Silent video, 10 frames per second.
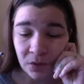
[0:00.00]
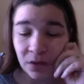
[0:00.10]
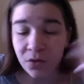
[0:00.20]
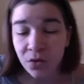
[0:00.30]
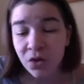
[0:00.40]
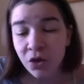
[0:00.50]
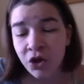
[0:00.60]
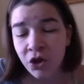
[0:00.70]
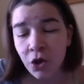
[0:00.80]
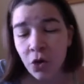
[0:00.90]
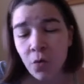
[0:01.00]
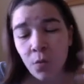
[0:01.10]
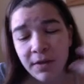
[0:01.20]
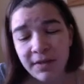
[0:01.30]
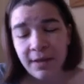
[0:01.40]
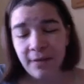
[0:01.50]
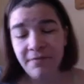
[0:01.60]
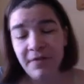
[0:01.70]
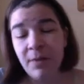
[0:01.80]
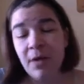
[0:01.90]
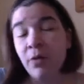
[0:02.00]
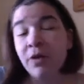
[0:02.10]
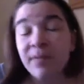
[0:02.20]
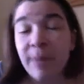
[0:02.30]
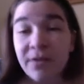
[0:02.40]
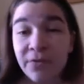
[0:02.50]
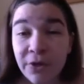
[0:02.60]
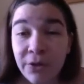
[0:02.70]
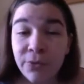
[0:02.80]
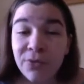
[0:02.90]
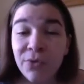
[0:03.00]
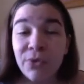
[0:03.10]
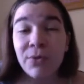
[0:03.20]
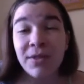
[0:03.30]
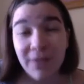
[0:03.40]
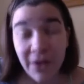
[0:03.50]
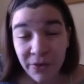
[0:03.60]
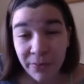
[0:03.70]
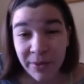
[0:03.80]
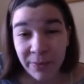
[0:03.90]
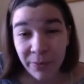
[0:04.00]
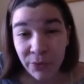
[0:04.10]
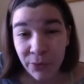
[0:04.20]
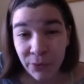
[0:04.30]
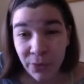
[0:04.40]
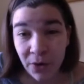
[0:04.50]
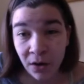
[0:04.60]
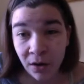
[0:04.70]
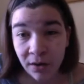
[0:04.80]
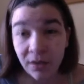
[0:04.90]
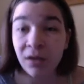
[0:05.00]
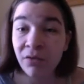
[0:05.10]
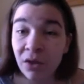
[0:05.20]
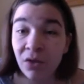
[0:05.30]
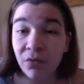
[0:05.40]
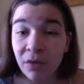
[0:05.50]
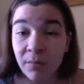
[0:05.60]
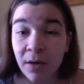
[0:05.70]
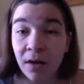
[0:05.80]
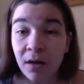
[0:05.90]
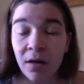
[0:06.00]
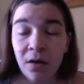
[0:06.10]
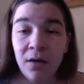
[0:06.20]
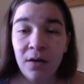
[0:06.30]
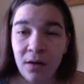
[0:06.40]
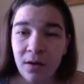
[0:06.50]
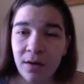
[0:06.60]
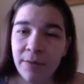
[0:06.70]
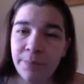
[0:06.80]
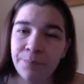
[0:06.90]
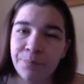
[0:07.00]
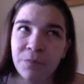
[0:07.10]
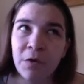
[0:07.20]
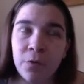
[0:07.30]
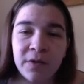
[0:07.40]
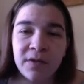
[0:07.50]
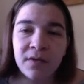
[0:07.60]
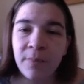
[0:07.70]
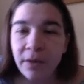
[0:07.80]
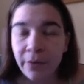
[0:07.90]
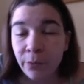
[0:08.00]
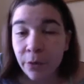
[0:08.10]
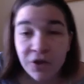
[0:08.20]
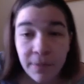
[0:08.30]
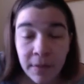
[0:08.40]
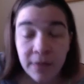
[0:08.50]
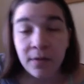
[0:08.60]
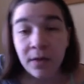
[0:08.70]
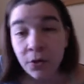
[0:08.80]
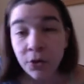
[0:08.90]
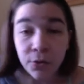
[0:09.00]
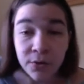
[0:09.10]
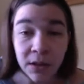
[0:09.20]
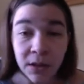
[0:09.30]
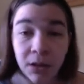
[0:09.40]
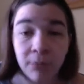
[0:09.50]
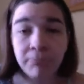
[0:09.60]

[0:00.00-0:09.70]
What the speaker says: So it's good to know what style of feedback works best for you so that you can tell the people who are giving you feedback. Of course, depending on the workshop method that you're using,